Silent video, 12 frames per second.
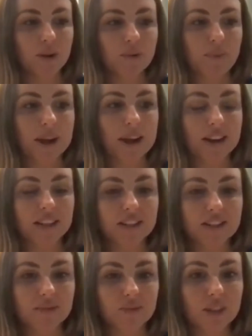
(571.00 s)
by
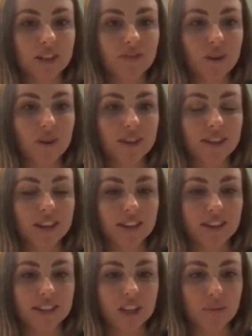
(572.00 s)
us really focusing
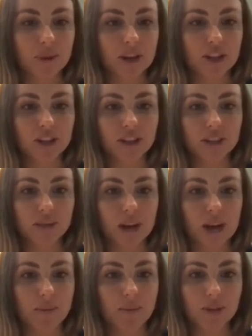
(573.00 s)
on celebrations, we're
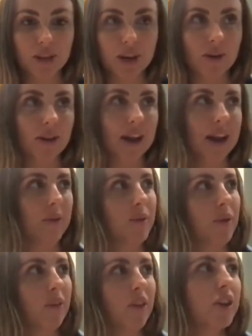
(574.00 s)
able to go, okay, we
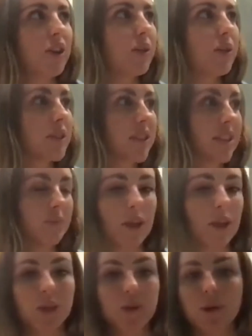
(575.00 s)
were on the news this
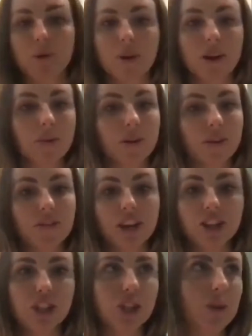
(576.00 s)
month. We
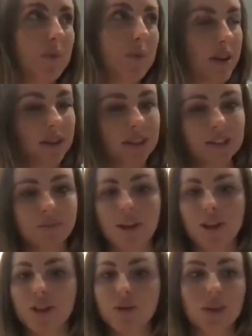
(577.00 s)
finished 3 books this
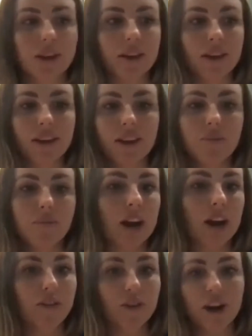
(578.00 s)
month. We paid
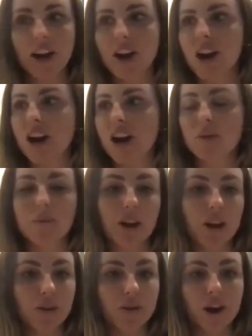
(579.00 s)
off a credit card. We bought
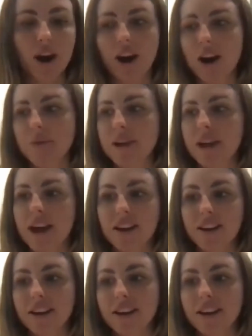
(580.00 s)
a new car, and we had